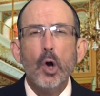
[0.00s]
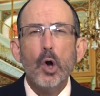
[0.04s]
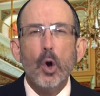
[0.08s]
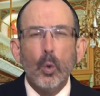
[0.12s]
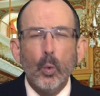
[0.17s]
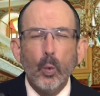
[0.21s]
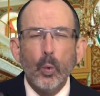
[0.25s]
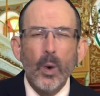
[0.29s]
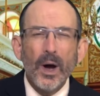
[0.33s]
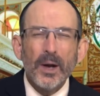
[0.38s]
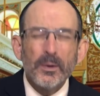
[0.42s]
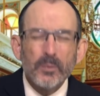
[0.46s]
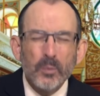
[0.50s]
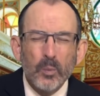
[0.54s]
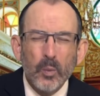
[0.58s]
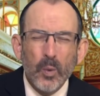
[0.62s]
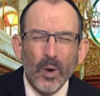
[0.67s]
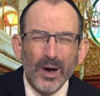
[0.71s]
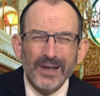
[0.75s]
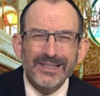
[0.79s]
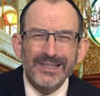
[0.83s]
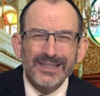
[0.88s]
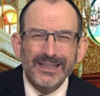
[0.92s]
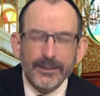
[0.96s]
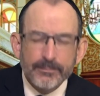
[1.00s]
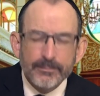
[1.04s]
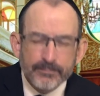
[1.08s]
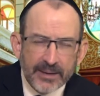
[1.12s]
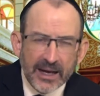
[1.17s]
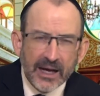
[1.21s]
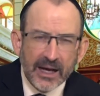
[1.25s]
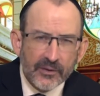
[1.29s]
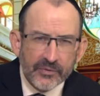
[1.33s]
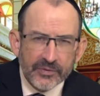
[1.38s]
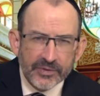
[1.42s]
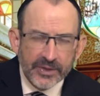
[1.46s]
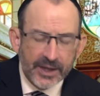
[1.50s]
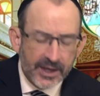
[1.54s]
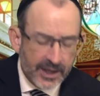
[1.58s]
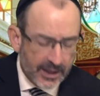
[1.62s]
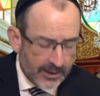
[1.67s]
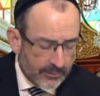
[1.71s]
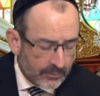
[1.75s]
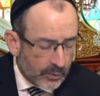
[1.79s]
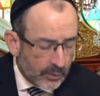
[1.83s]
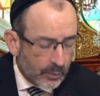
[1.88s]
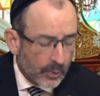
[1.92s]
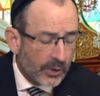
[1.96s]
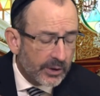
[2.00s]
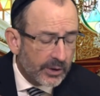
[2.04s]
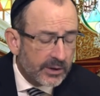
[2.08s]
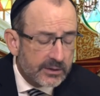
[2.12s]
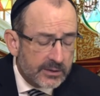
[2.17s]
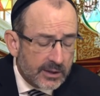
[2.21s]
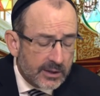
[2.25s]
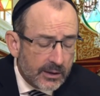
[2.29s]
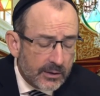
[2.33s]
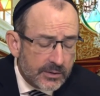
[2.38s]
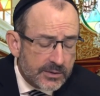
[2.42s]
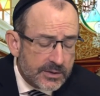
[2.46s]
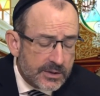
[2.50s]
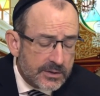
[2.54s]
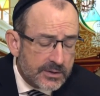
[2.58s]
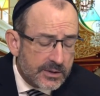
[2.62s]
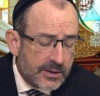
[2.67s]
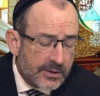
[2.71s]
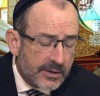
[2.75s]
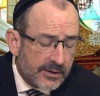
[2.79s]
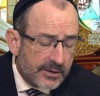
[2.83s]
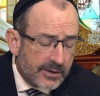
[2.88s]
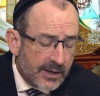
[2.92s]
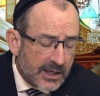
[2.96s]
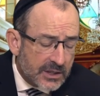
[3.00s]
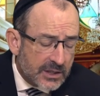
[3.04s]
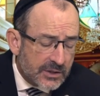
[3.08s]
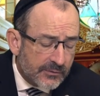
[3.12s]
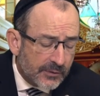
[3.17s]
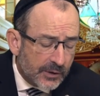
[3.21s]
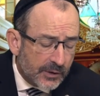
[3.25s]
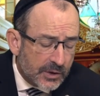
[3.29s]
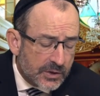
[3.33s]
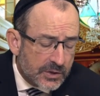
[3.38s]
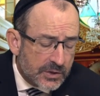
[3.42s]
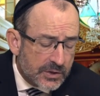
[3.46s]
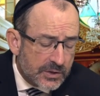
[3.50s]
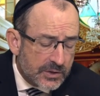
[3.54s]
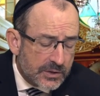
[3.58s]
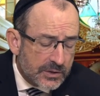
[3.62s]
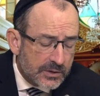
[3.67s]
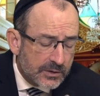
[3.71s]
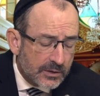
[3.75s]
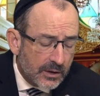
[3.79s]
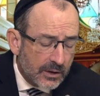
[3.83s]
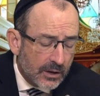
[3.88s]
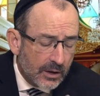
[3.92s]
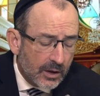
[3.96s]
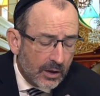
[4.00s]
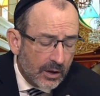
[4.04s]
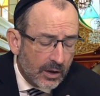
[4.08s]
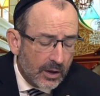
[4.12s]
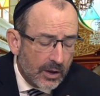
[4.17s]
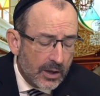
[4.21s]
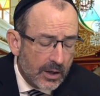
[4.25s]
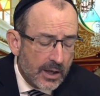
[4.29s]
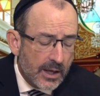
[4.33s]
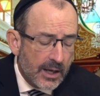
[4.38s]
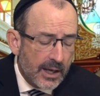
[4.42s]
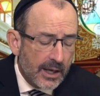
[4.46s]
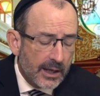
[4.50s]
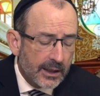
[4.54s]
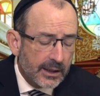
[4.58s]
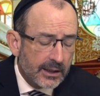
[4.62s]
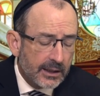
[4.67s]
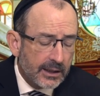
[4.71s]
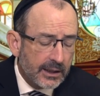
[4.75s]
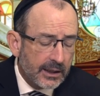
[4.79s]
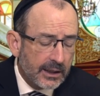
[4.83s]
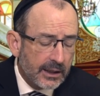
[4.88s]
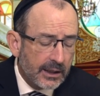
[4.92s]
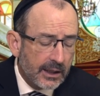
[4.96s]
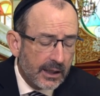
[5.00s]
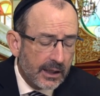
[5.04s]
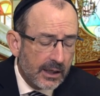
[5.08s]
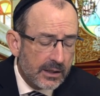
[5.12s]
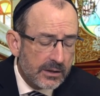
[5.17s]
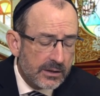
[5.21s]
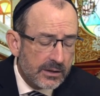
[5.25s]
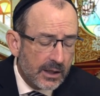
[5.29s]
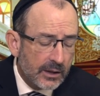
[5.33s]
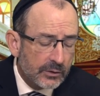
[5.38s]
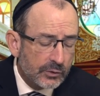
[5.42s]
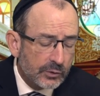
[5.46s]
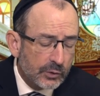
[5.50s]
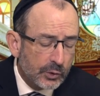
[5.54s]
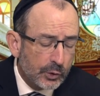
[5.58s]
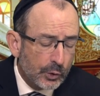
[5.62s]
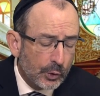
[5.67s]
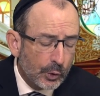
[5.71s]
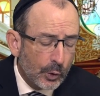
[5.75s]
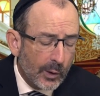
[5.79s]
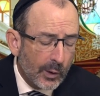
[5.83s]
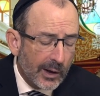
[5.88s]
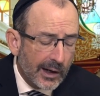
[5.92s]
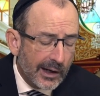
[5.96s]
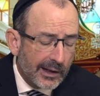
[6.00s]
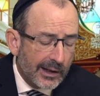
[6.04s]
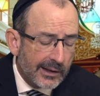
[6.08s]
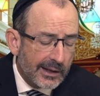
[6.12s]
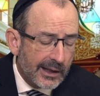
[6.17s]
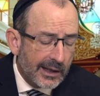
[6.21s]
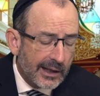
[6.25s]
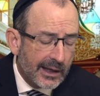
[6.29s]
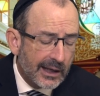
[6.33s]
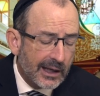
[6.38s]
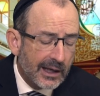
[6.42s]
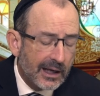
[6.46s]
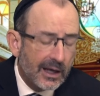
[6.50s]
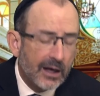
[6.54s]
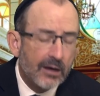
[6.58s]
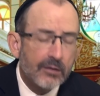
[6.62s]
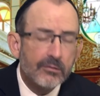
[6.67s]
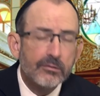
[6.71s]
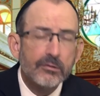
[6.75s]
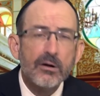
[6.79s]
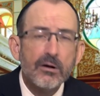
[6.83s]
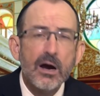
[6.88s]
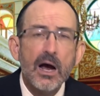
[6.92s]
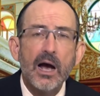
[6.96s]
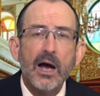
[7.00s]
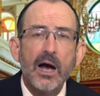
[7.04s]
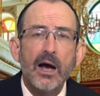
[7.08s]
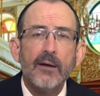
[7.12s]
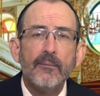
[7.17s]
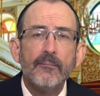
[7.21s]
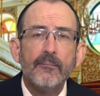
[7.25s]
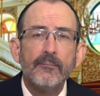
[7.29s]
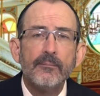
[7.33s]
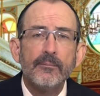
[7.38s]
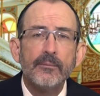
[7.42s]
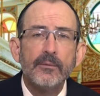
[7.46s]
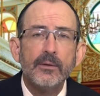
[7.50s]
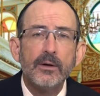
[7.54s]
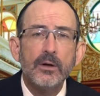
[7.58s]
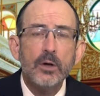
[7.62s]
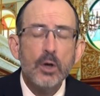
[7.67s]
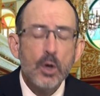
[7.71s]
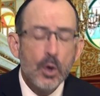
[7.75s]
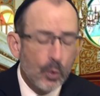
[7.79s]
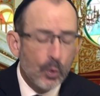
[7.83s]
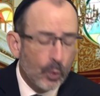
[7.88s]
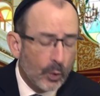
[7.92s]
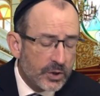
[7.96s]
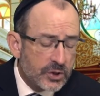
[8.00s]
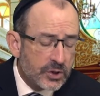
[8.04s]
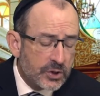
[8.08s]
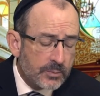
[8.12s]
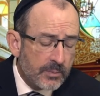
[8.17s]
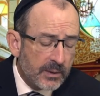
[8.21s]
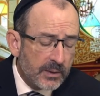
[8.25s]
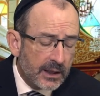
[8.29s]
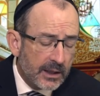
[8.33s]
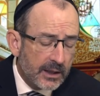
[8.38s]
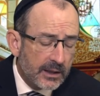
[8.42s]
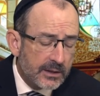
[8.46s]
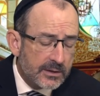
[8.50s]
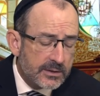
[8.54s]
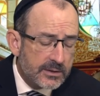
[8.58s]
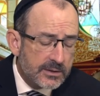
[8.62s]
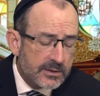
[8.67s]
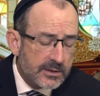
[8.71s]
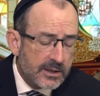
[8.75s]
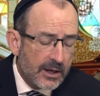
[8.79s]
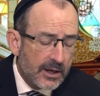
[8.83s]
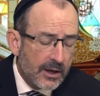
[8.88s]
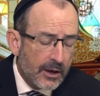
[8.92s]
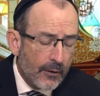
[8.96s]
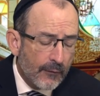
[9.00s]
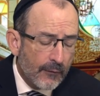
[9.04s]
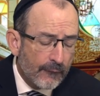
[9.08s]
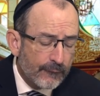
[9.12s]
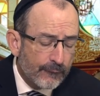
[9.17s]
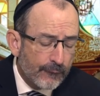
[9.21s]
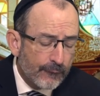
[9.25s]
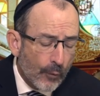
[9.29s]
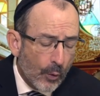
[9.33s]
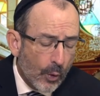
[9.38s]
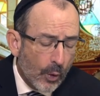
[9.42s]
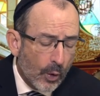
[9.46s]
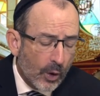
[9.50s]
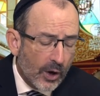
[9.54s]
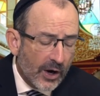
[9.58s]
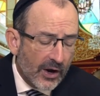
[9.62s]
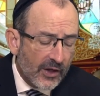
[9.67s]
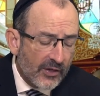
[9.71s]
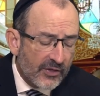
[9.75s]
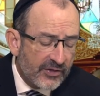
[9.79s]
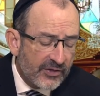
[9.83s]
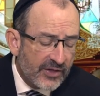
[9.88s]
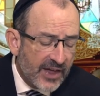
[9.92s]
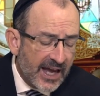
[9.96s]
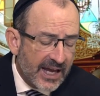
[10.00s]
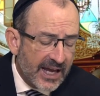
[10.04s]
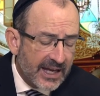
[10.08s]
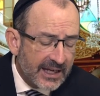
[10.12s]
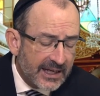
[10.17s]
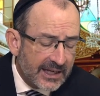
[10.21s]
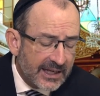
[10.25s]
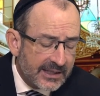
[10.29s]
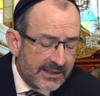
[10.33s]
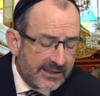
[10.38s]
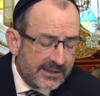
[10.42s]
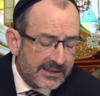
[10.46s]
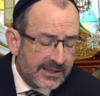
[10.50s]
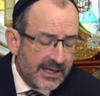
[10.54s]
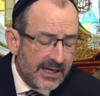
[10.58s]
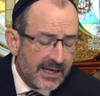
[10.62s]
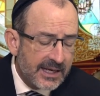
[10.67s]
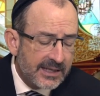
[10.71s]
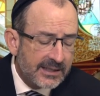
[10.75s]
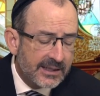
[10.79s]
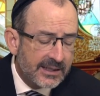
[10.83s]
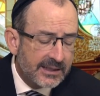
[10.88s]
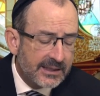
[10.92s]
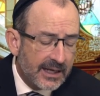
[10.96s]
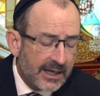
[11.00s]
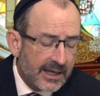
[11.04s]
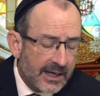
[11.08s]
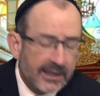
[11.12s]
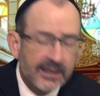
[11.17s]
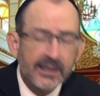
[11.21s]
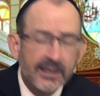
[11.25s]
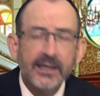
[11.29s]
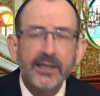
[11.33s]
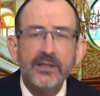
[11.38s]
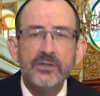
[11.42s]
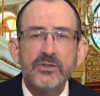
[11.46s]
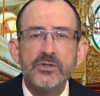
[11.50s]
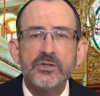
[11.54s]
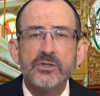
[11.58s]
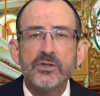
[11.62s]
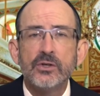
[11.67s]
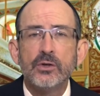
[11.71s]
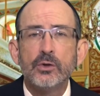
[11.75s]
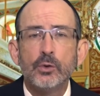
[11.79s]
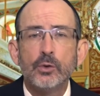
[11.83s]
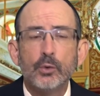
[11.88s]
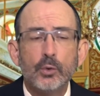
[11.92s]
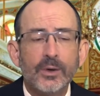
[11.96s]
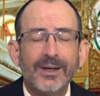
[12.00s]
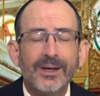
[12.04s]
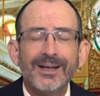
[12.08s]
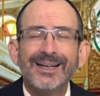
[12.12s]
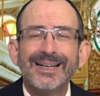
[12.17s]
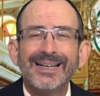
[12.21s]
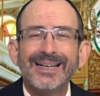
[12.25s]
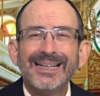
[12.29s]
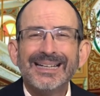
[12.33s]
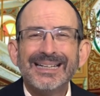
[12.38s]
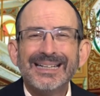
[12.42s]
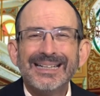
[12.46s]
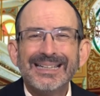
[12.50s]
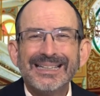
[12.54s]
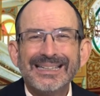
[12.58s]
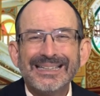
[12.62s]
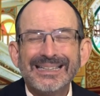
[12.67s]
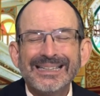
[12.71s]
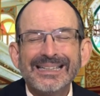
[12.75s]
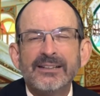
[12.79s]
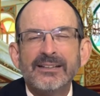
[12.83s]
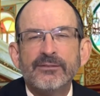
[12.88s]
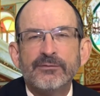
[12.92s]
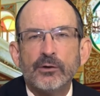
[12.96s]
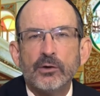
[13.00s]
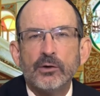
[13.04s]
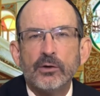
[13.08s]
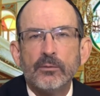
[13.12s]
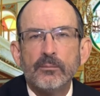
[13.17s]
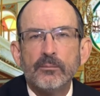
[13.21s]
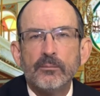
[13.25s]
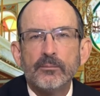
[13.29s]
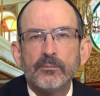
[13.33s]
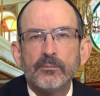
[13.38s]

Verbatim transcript: What was it about them? Well, he tells us in the next verse. Ki natu alecha ra which means, for they intended against you evil.